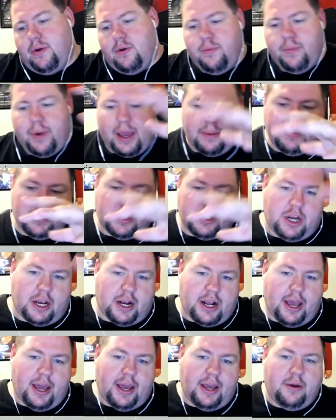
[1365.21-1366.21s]
who becomes a
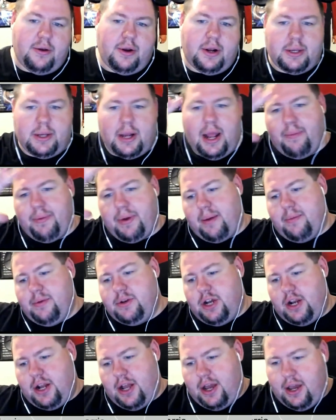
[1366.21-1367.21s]
Jedi and who does not become a
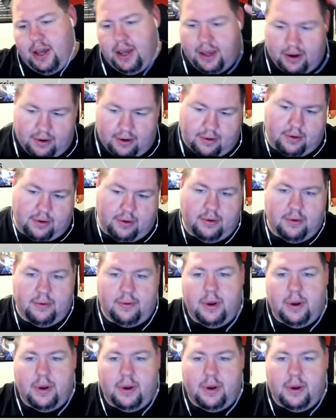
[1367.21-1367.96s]
Jedi and,